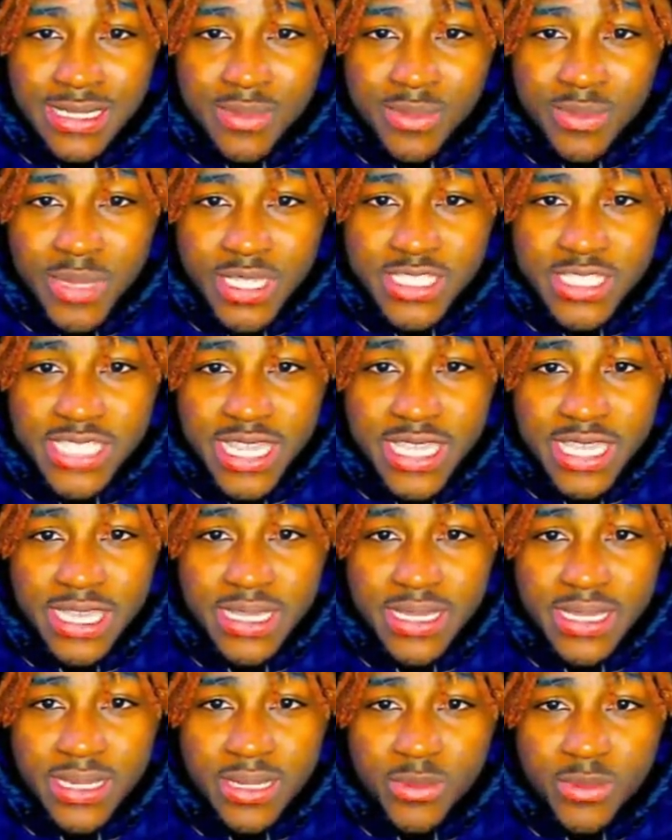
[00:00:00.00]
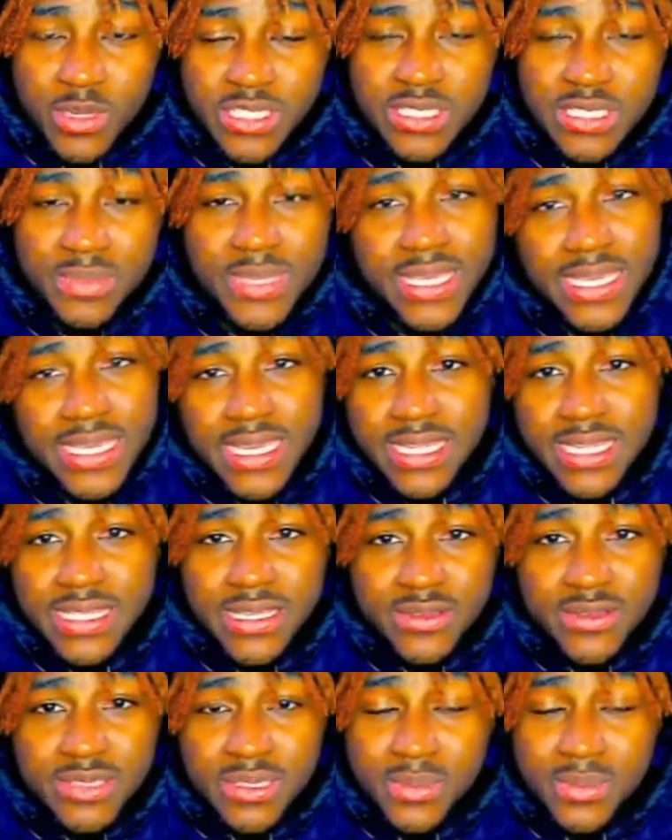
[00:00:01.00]
but Shea Gillian wasn't playing. I think it
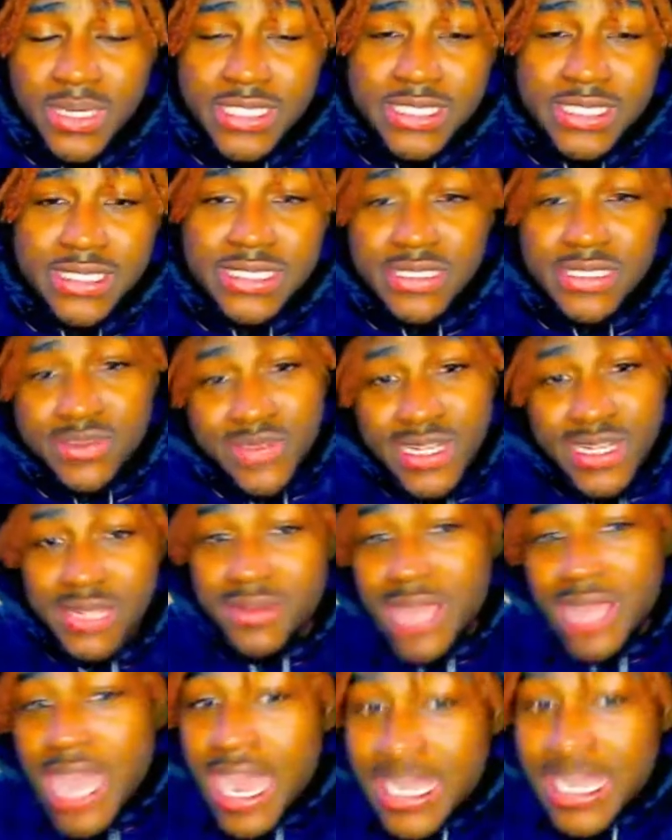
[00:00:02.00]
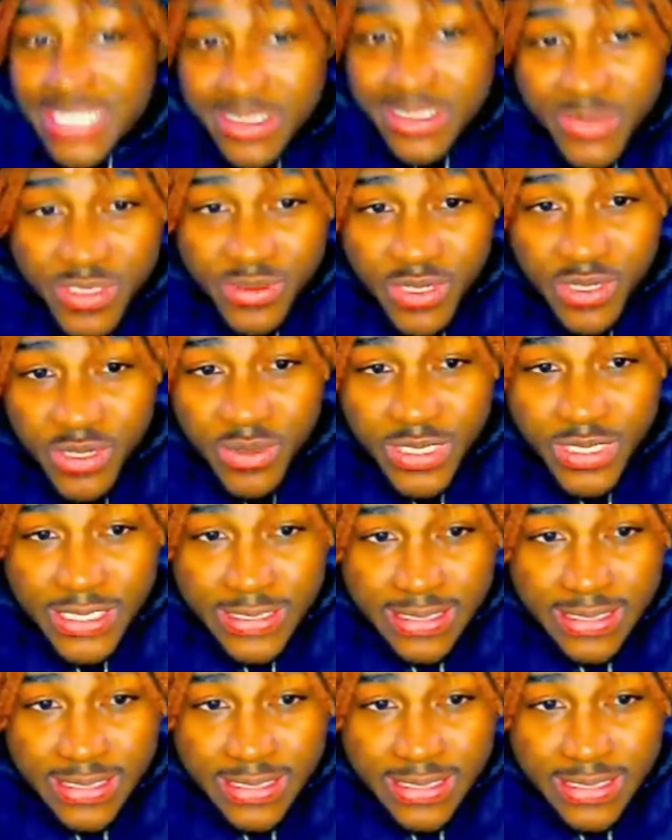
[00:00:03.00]
was a bunch of just random guys. I'll be real with you.